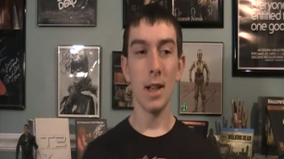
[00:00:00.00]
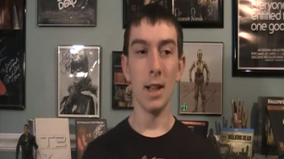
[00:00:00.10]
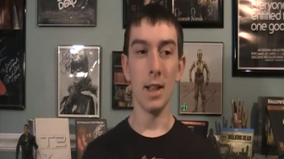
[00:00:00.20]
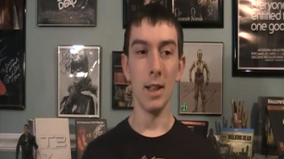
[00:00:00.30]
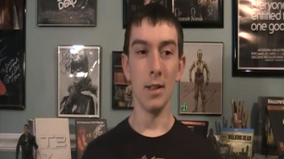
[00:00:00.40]

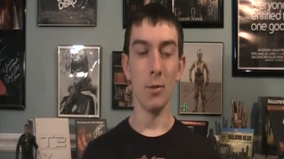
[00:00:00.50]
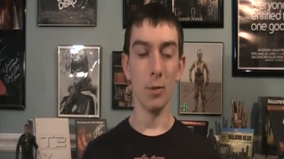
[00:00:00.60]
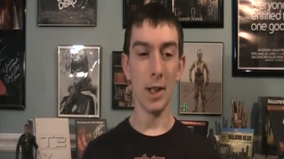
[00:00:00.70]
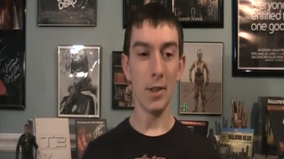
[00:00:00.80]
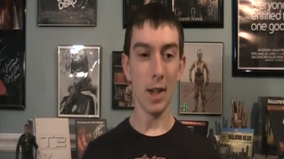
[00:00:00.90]
and
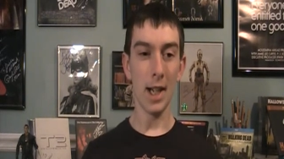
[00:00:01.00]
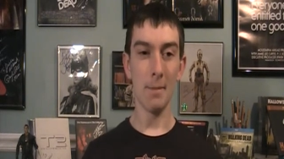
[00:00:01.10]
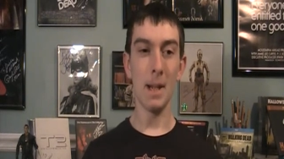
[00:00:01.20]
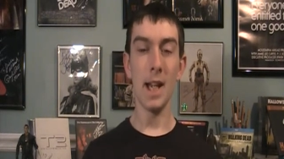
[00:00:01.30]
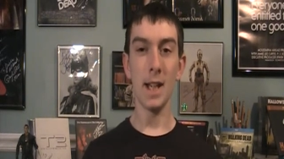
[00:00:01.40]
recreating
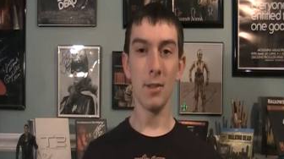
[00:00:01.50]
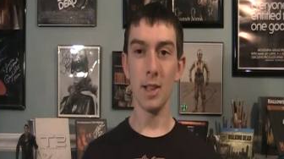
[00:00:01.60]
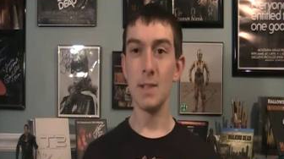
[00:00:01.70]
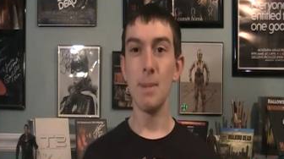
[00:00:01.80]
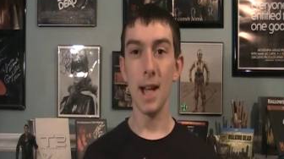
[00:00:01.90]
paying
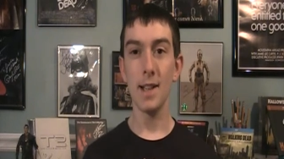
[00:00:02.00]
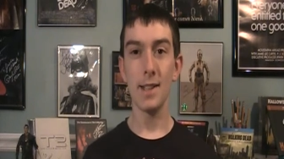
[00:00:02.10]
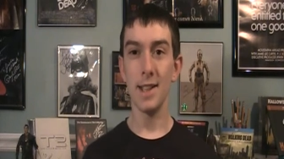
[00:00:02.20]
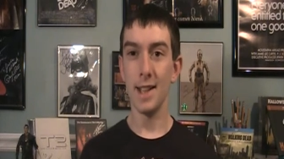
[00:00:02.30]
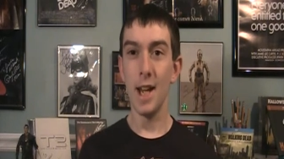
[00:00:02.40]
respect
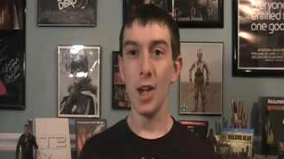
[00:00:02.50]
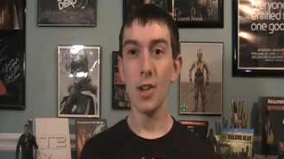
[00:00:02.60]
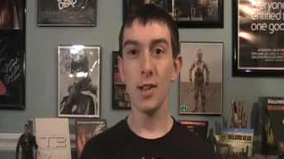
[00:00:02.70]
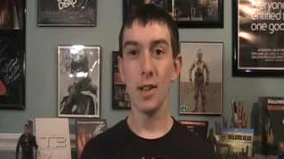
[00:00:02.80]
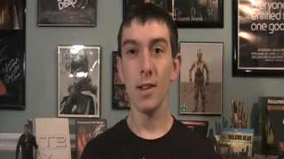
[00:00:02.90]
to the
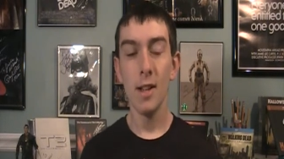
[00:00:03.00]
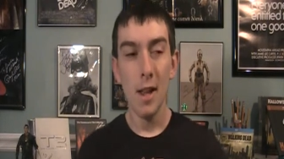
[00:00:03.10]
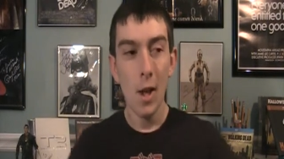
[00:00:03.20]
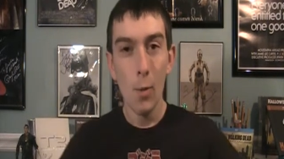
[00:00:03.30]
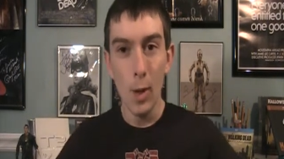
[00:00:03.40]
character,
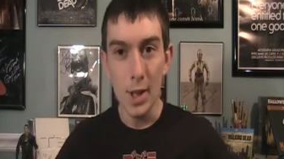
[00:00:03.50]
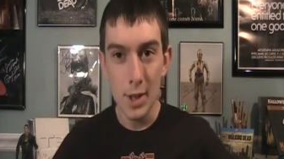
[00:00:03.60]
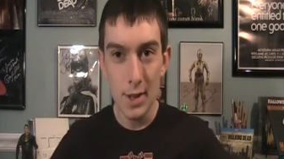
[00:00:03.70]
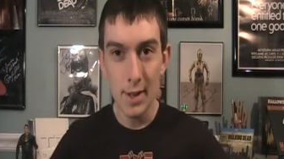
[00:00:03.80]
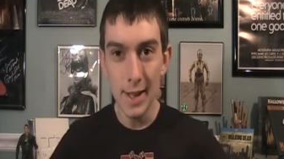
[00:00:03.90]

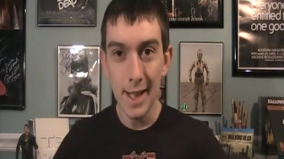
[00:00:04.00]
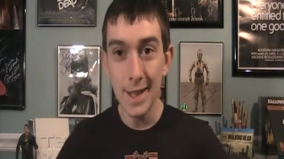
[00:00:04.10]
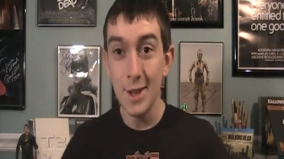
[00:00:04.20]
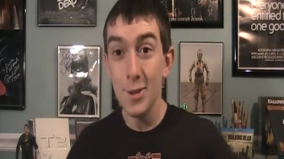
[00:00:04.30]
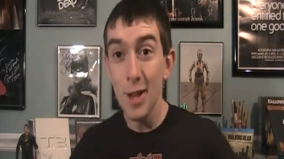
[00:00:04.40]
which
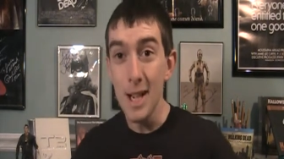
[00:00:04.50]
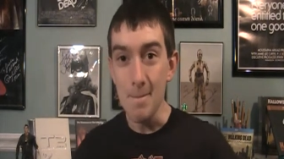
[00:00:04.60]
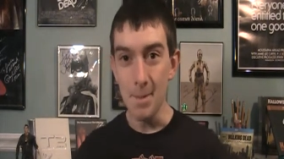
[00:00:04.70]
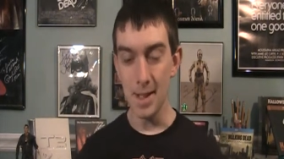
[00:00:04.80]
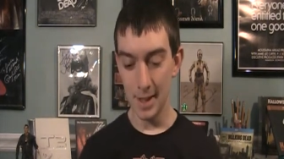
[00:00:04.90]
is
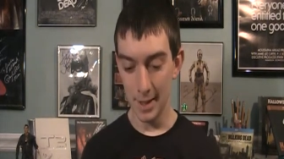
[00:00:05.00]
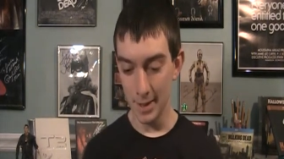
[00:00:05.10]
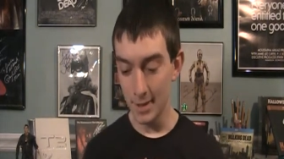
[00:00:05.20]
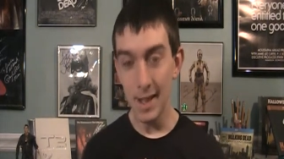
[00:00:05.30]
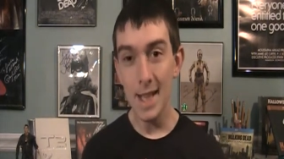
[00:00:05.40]
great
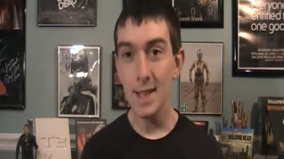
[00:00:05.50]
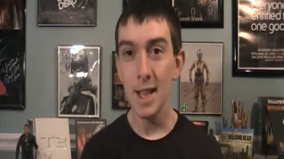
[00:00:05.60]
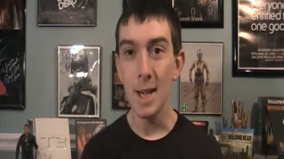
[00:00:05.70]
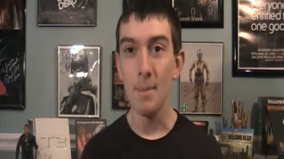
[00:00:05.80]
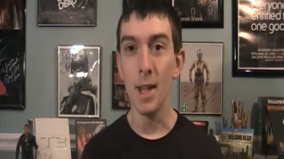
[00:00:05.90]
because the last
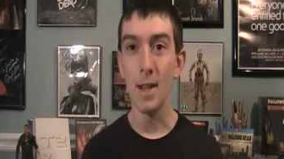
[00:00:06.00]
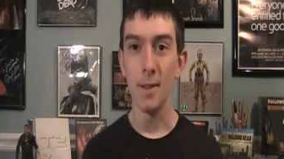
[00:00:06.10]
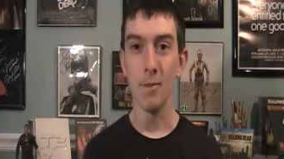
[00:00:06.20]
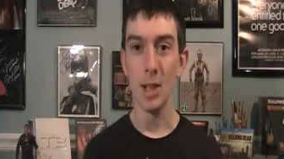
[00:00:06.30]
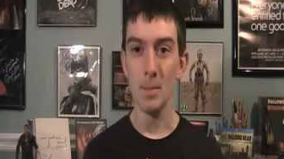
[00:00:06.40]
time they
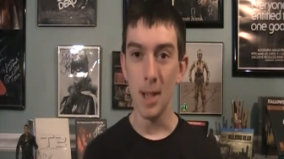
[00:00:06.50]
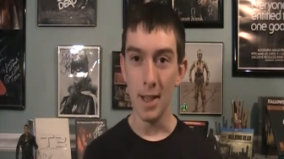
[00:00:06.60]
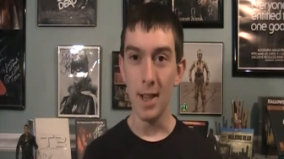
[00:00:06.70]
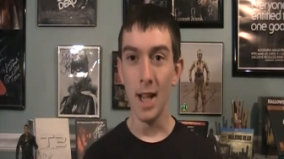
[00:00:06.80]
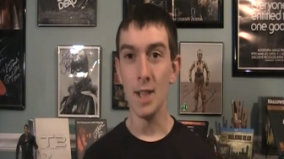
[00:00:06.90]

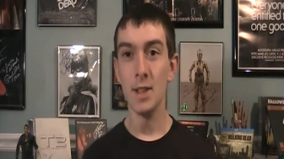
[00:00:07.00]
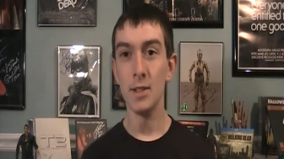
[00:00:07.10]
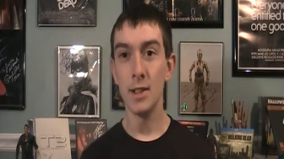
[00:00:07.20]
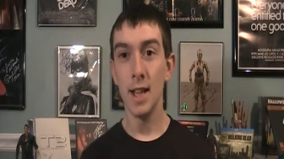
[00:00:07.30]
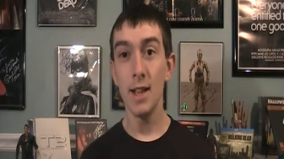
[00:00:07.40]
remade
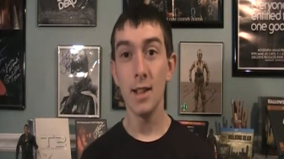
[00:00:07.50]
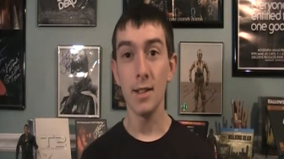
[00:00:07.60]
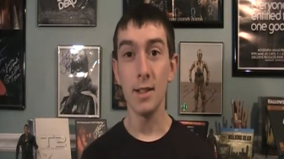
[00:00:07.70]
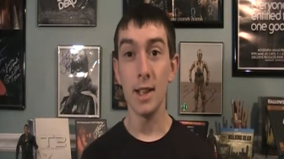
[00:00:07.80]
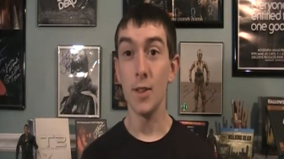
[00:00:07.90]
Godzilla, they
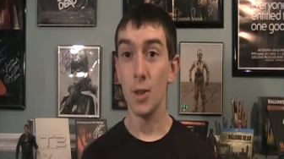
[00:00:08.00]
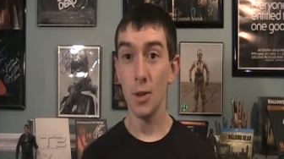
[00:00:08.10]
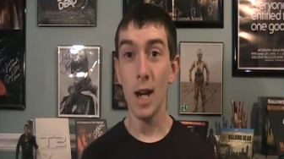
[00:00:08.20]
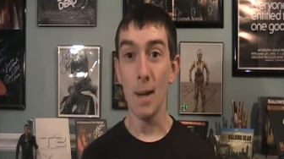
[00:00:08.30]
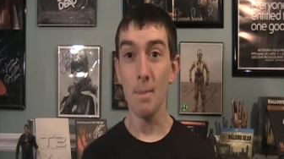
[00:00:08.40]
didn't give a
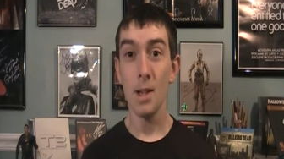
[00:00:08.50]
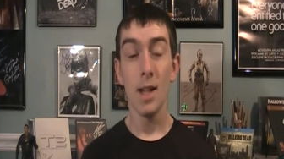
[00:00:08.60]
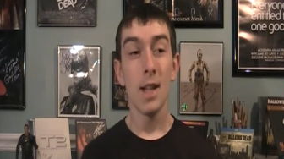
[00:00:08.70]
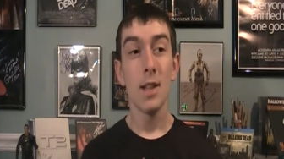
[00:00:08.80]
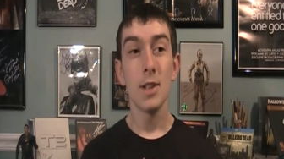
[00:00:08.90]
crap.
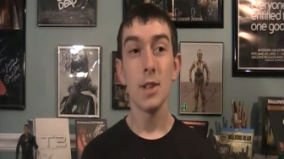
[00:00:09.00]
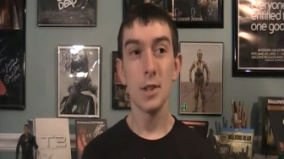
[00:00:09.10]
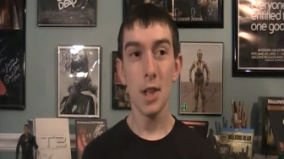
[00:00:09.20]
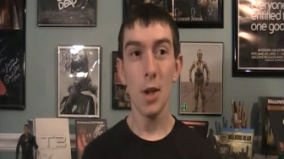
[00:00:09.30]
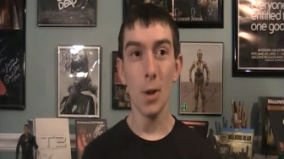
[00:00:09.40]

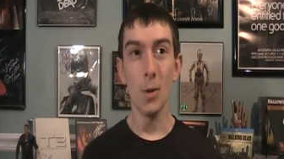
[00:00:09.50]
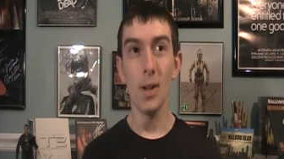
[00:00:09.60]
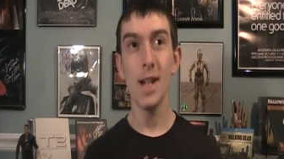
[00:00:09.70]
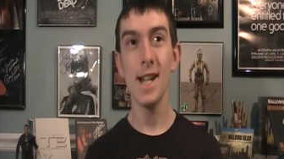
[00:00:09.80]
So,